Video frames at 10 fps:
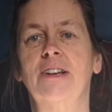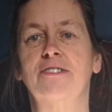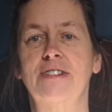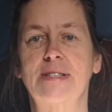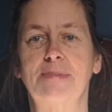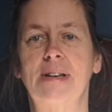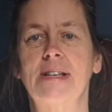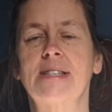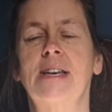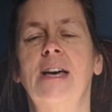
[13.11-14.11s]

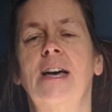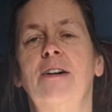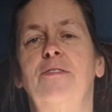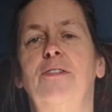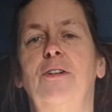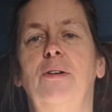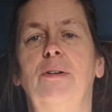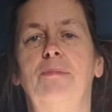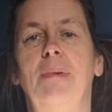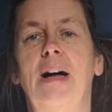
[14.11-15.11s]
Christmas
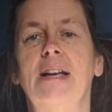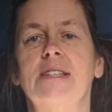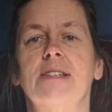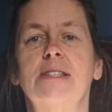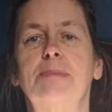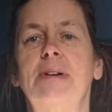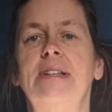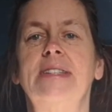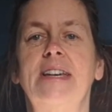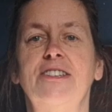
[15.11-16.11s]
for my son's
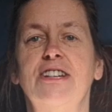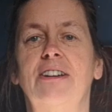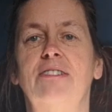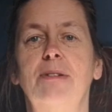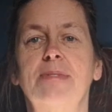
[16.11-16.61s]
birthday in January,